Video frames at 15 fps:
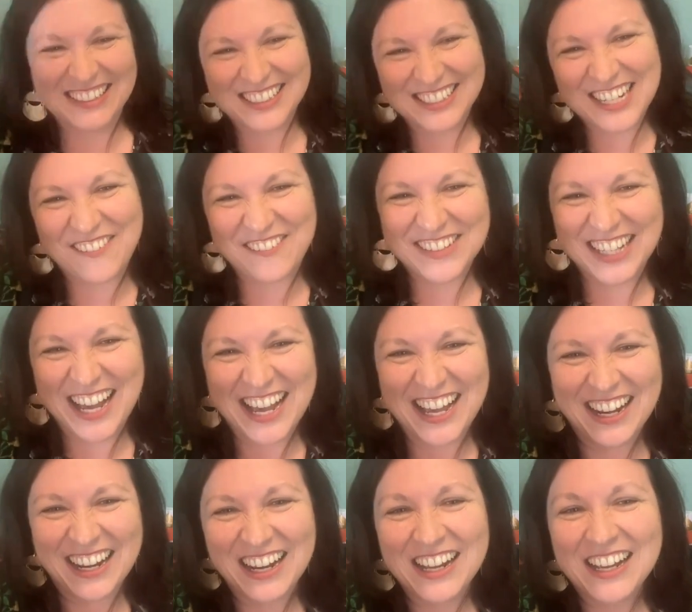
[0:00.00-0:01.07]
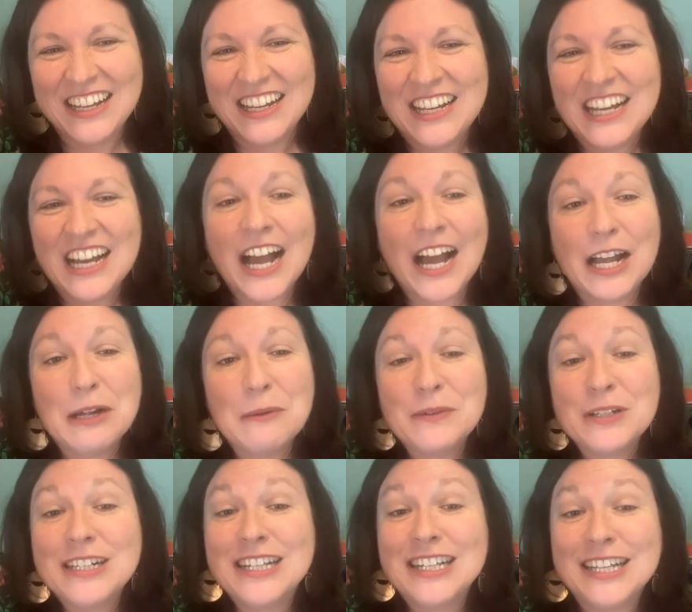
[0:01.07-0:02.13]
Top of the head, I'm
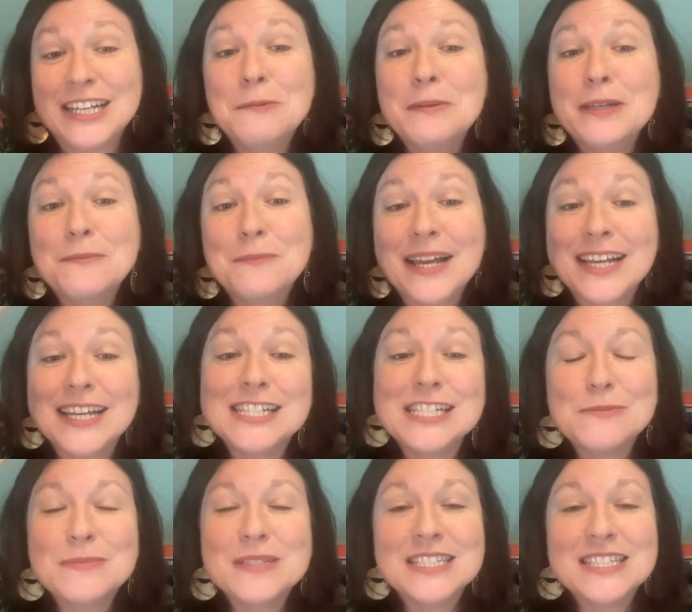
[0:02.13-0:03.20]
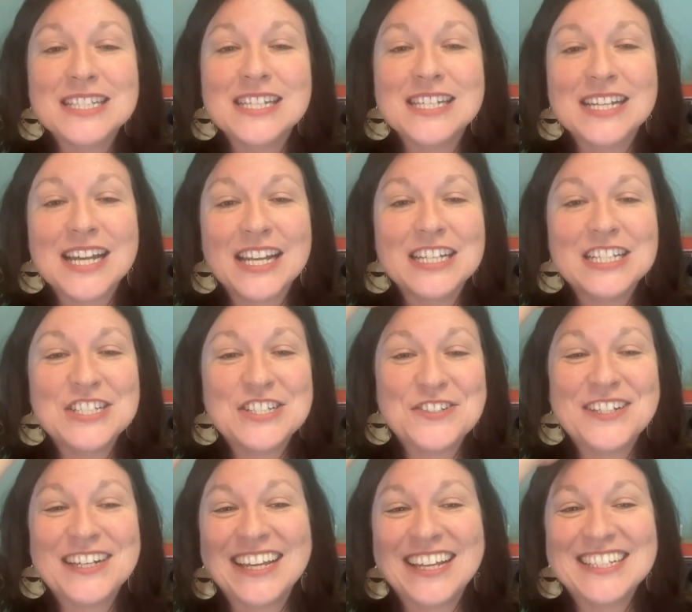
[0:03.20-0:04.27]
reclaiming my intimacy and
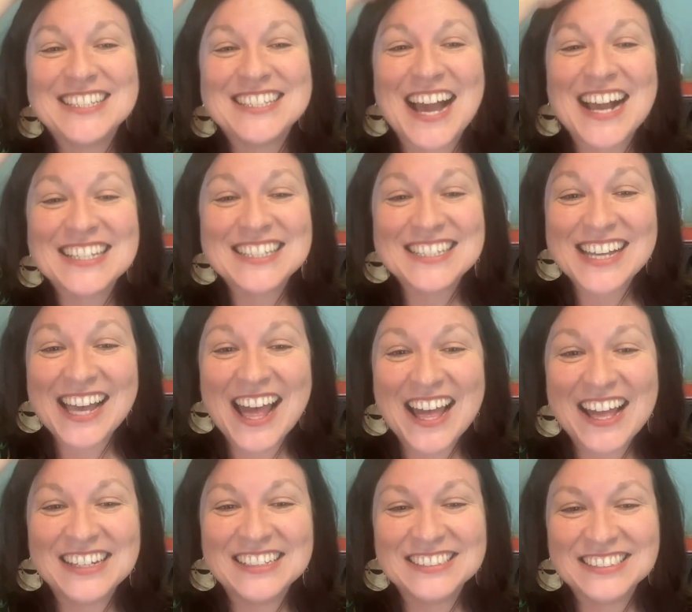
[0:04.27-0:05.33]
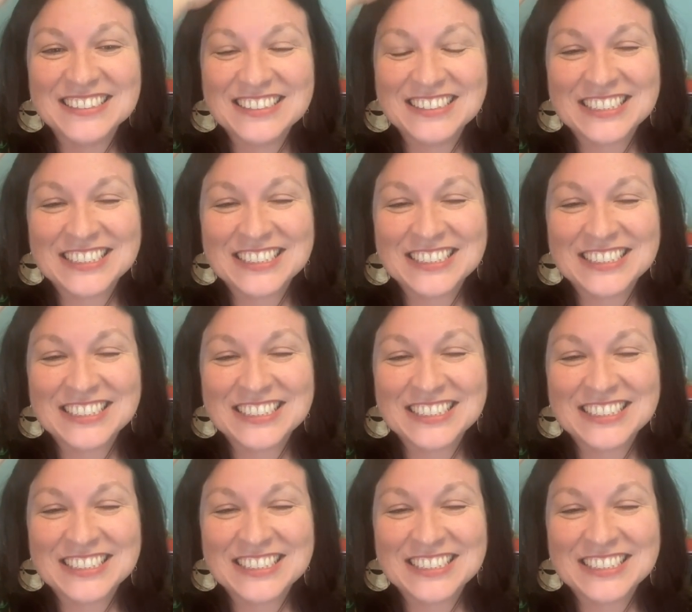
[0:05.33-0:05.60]
enjoying sex again.